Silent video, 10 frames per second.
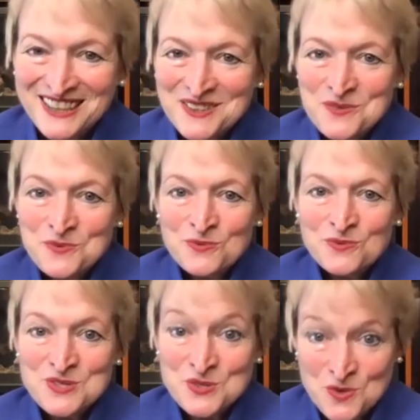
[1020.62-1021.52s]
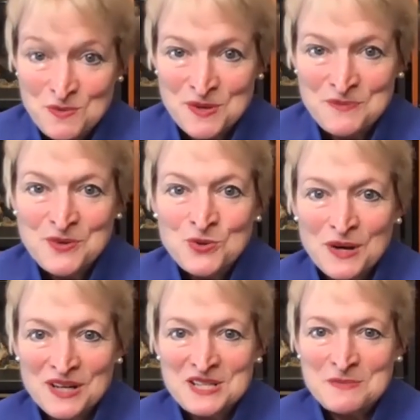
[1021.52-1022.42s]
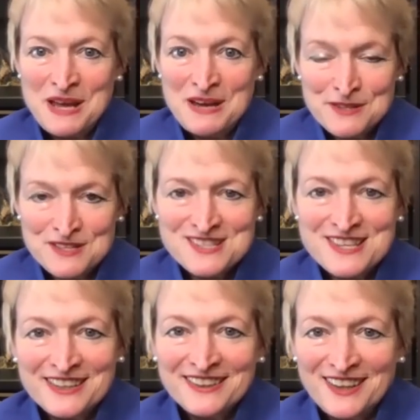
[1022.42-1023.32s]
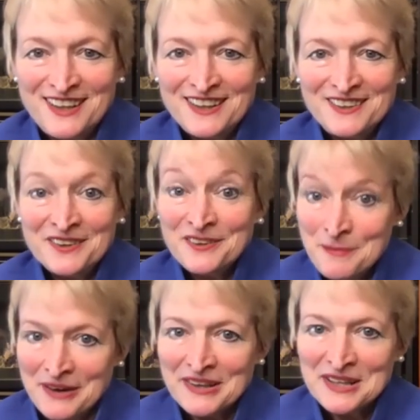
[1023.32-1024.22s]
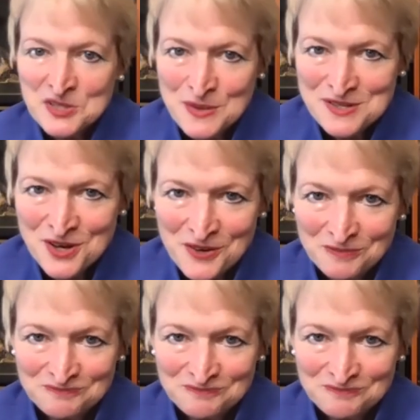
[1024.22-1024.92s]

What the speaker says: was a woman who wanted to pay for this thing on her American Express card.